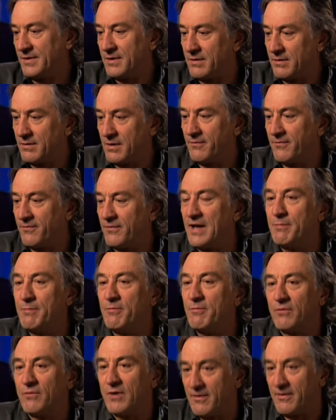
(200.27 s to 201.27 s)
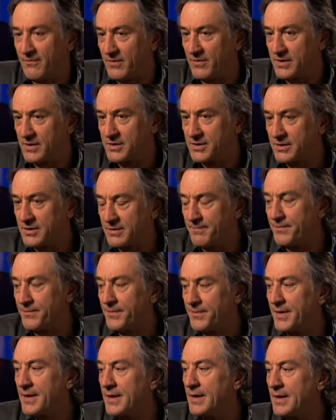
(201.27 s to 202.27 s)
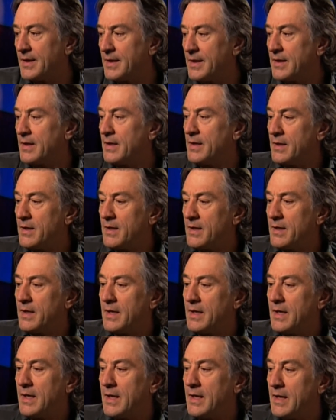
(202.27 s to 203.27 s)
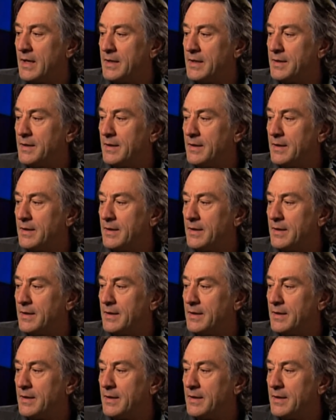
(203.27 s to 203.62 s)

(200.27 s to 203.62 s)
a frame of reference, and